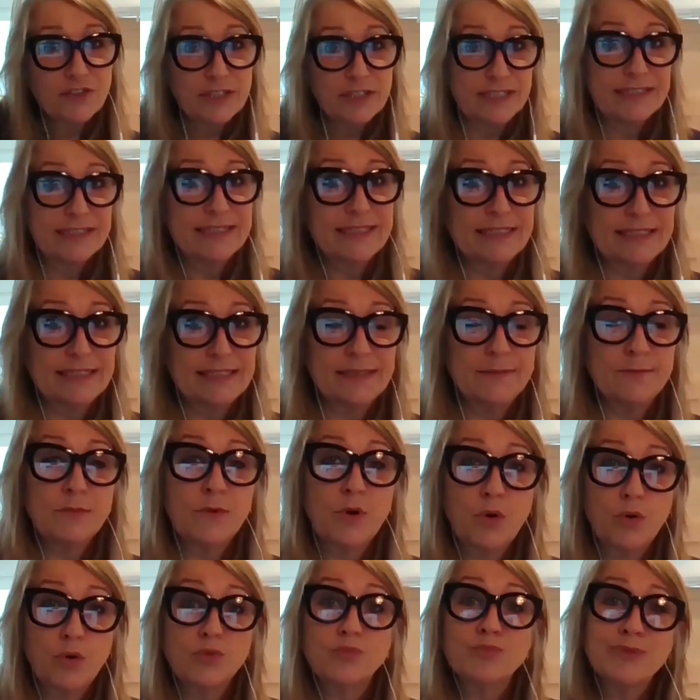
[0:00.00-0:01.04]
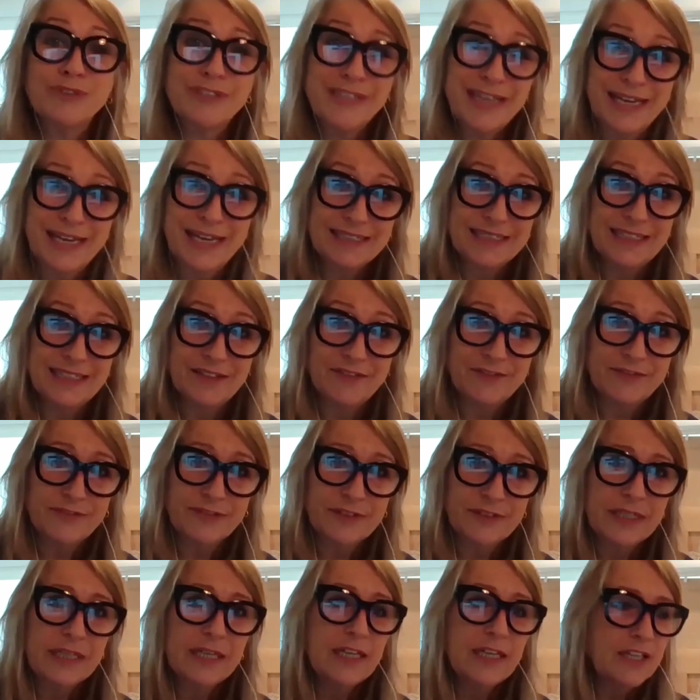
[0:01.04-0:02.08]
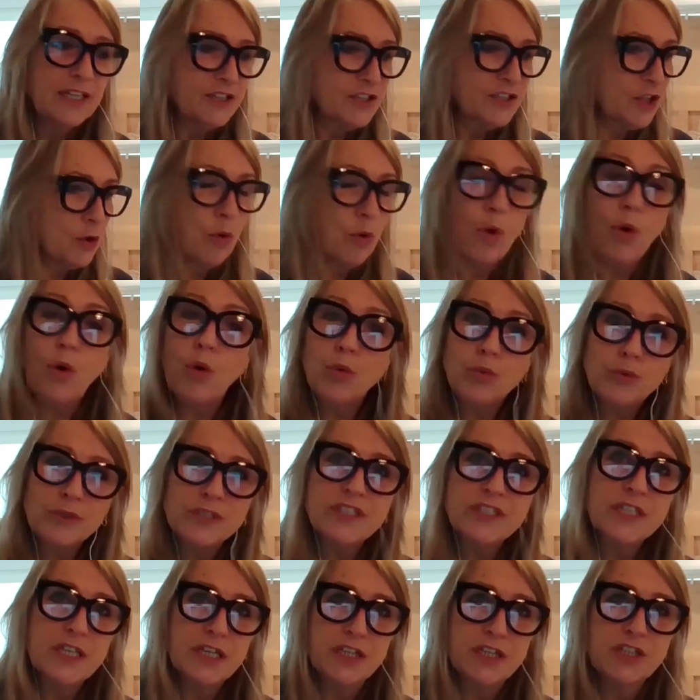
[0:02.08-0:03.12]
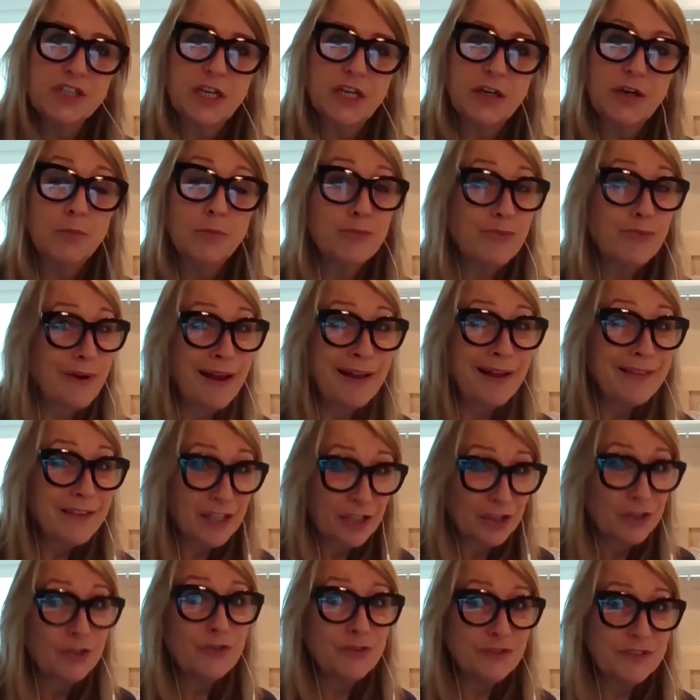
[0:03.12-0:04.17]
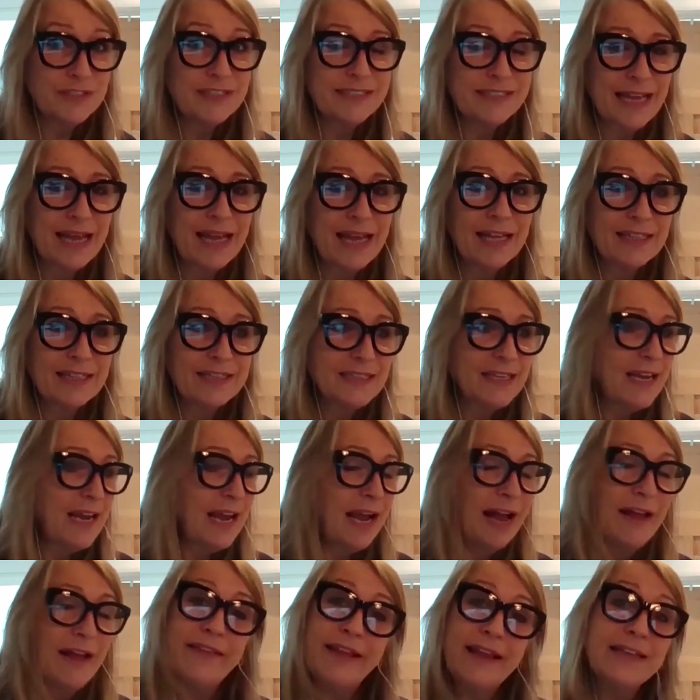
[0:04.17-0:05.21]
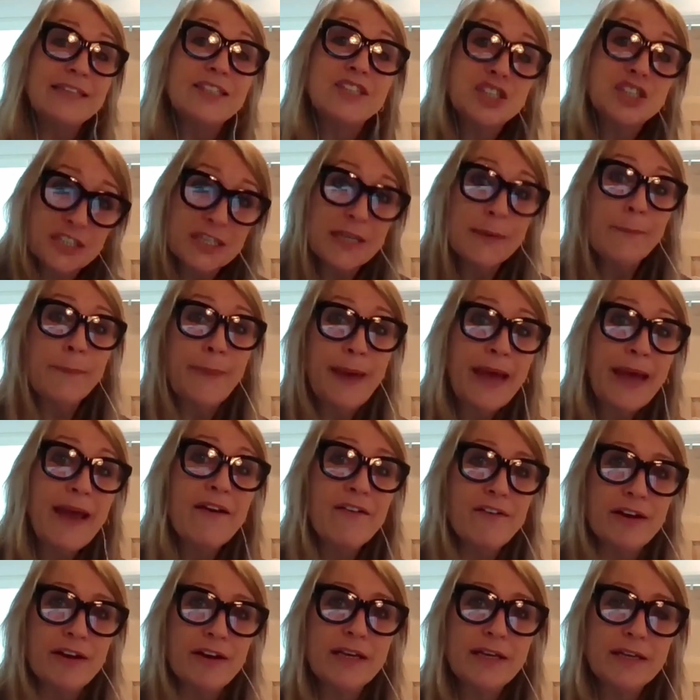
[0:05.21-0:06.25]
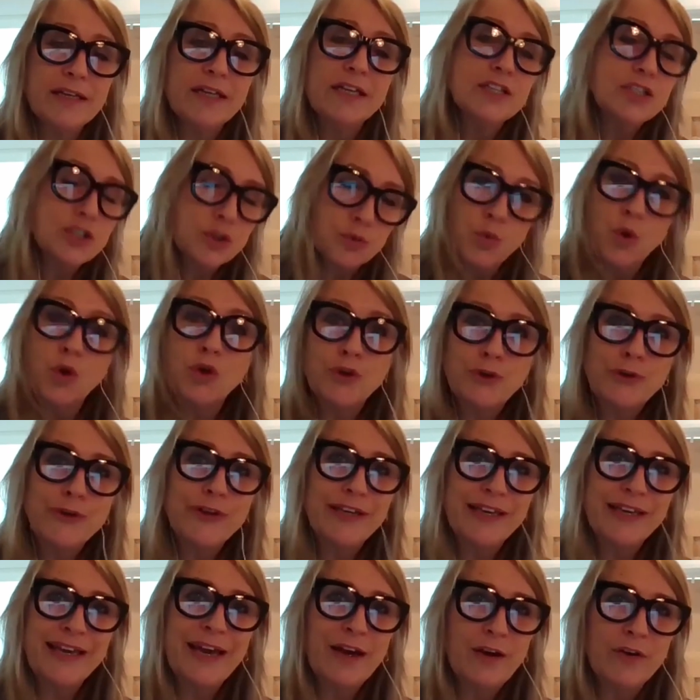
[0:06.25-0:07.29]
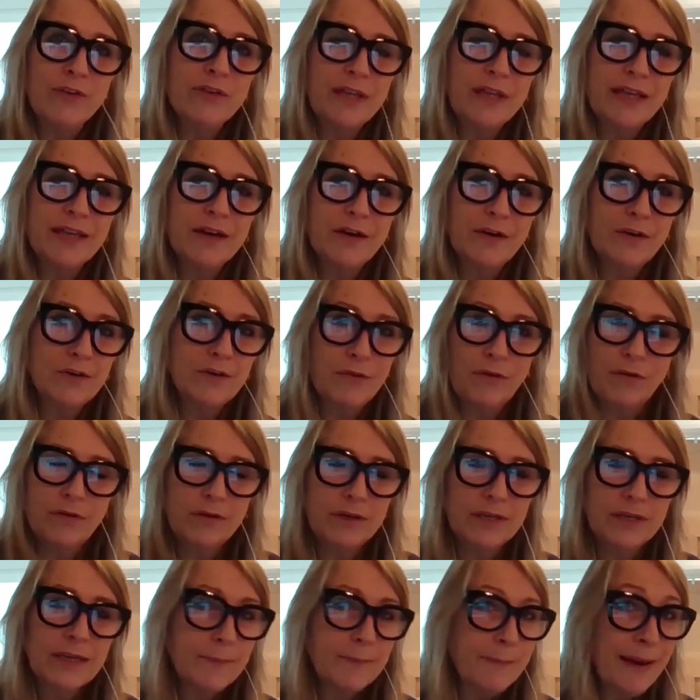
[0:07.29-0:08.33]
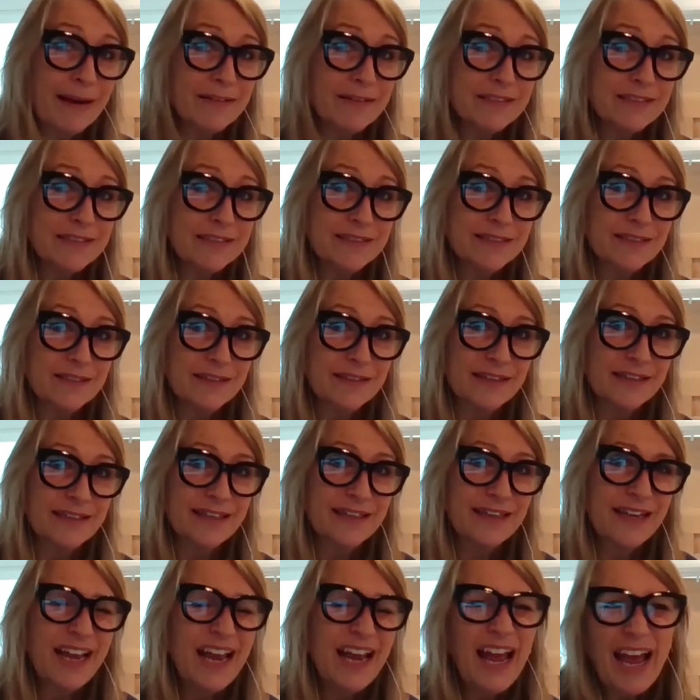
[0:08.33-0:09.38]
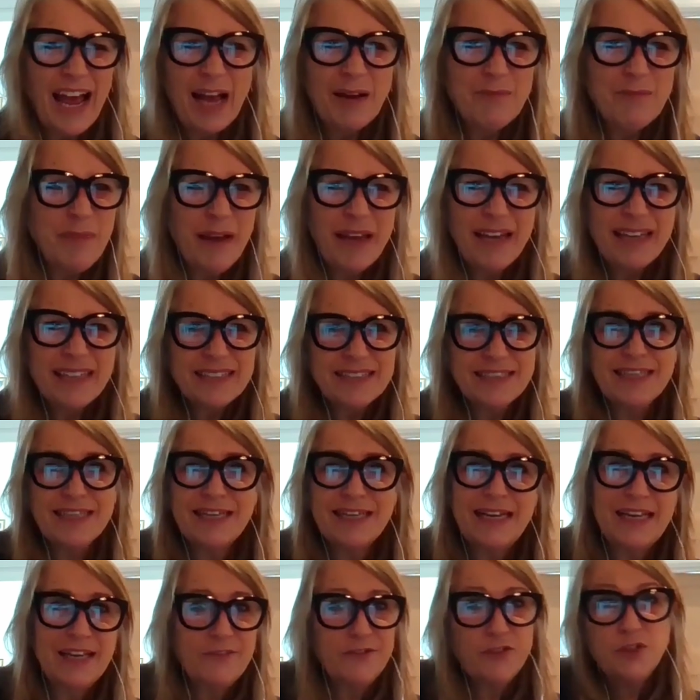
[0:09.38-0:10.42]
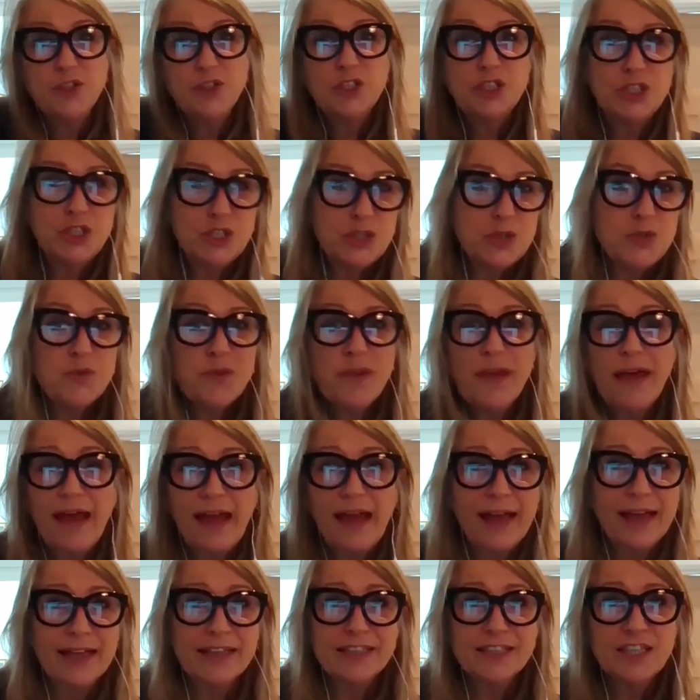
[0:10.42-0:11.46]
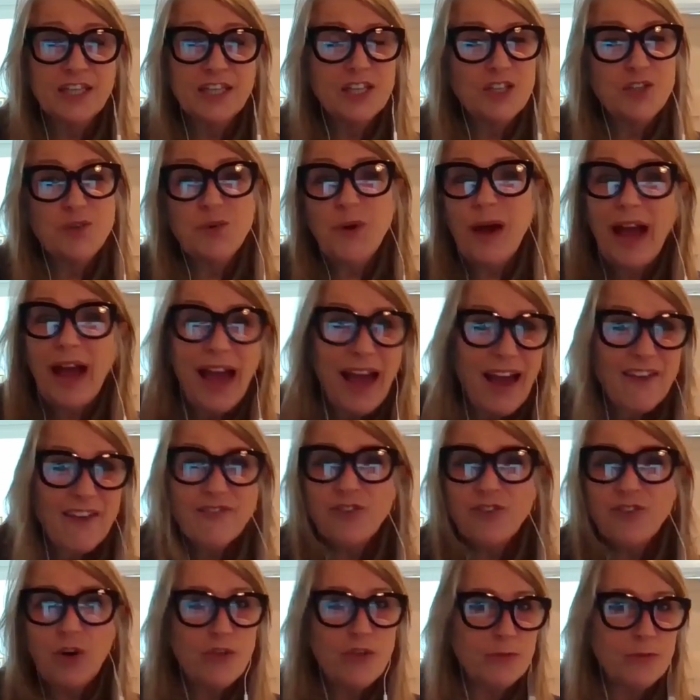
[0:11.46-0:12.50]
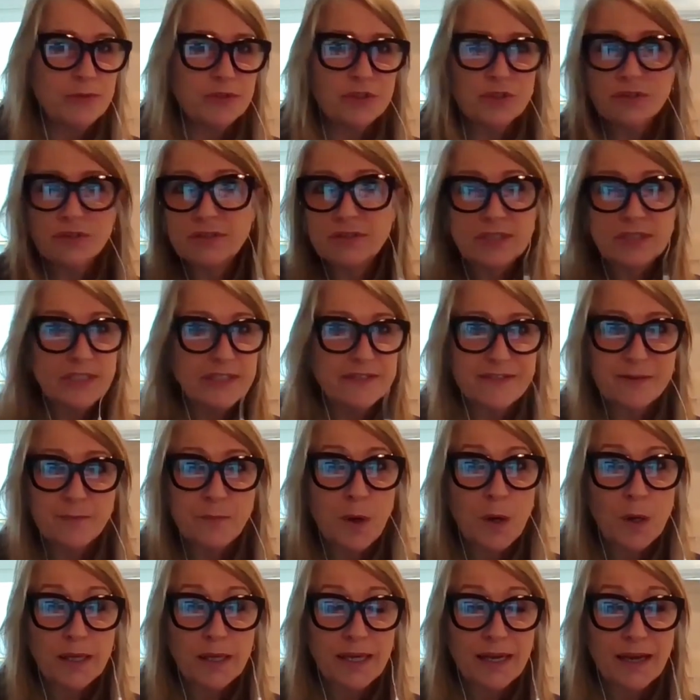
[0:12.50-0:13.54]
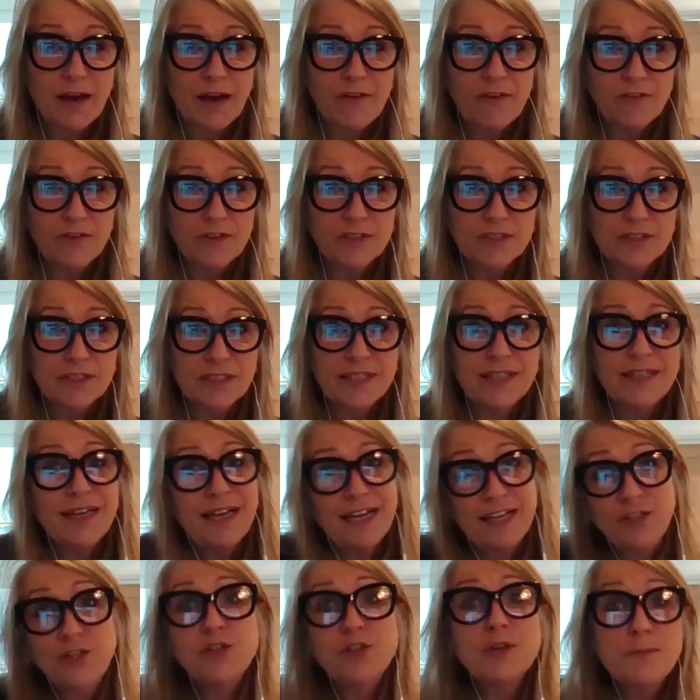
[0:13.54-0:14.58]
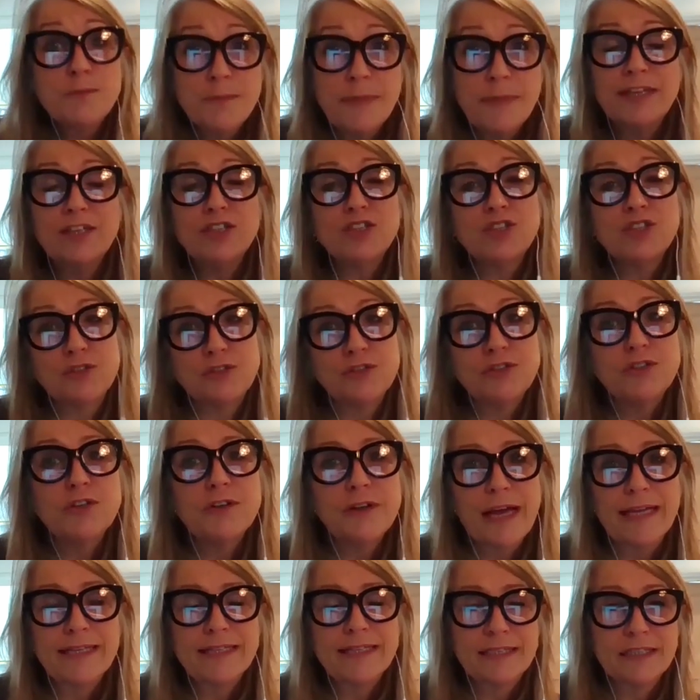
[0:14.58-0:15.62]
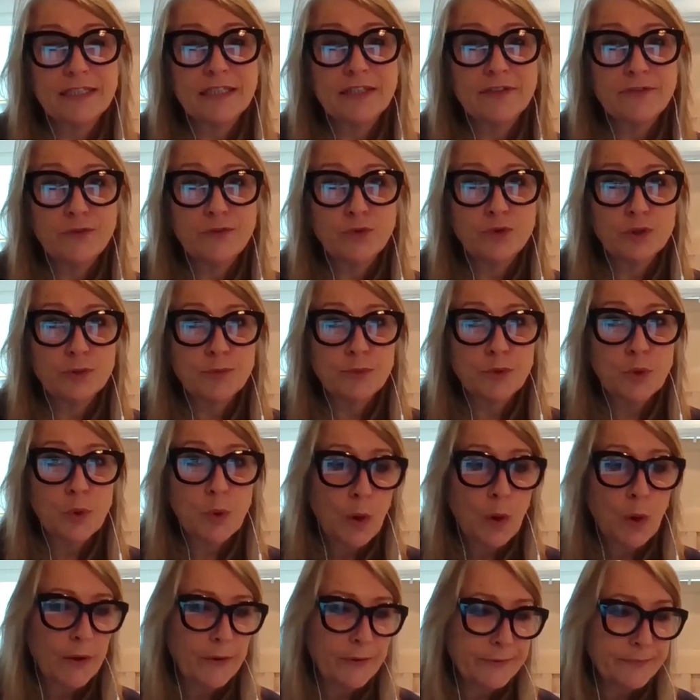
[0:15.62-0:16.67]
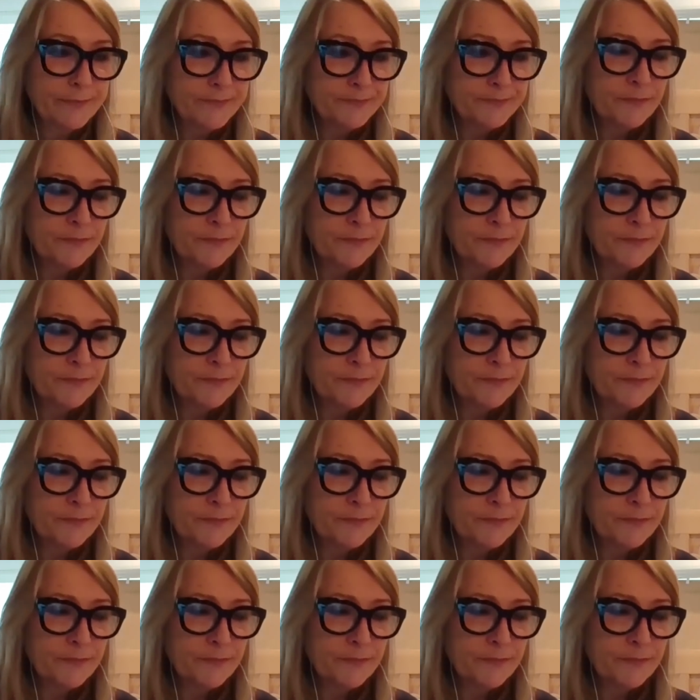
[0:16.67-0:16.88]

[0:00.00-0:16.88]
system called Protective. So always search out a brand that uses that, and then just compare it to what you can get on a comparison site. And basically, if you can do that, you have got the majority of the market covered, and you can make sure you're getting an affordable quote.